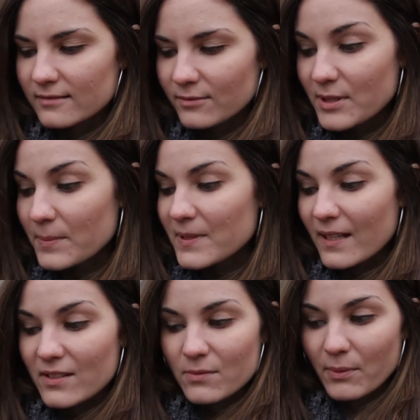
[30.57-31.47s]
Was
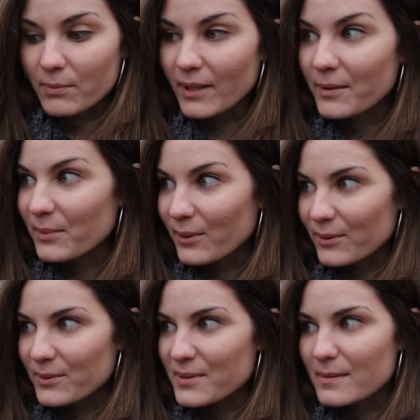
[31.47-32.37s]
obsessed with
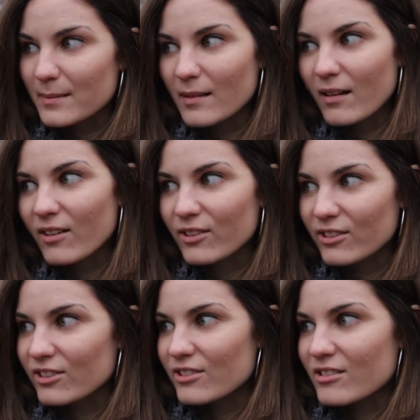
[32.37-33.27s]
rainbows and
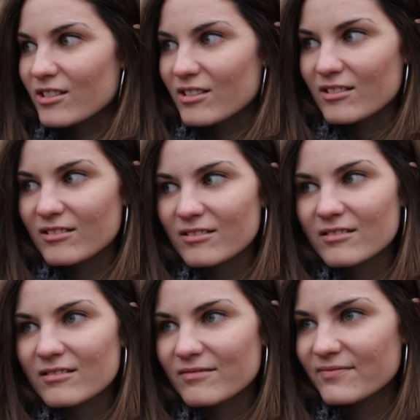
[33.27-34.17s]
colors.
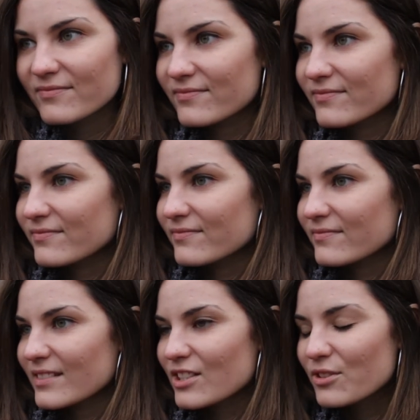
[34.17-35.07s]

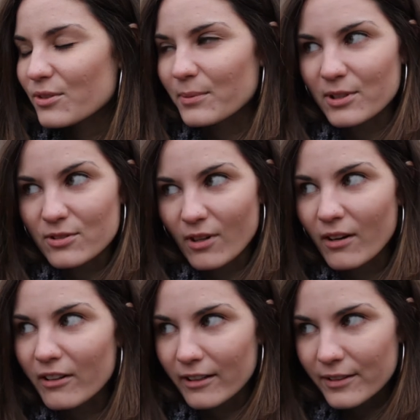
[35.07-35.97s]
She told me to draw
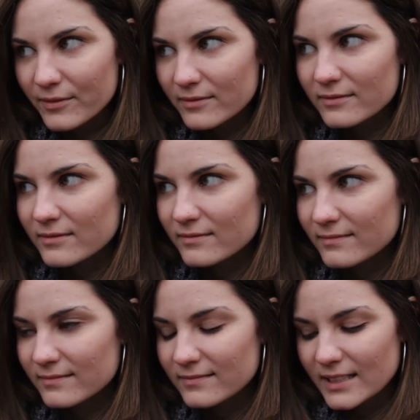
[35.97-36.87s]
her.
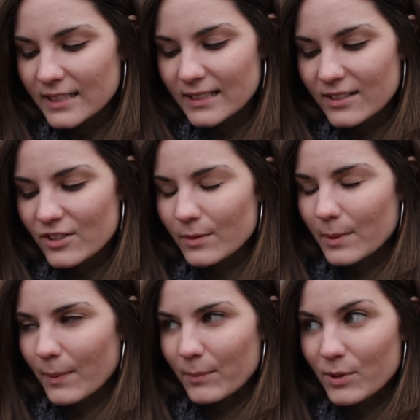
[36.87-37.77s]
She'd
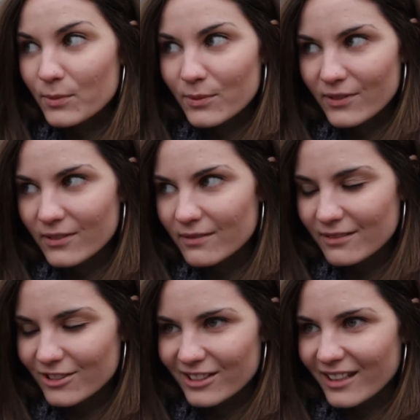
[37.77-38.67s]
be my muse,
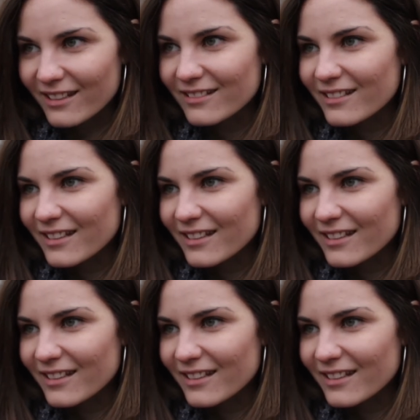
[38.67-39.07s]
she said.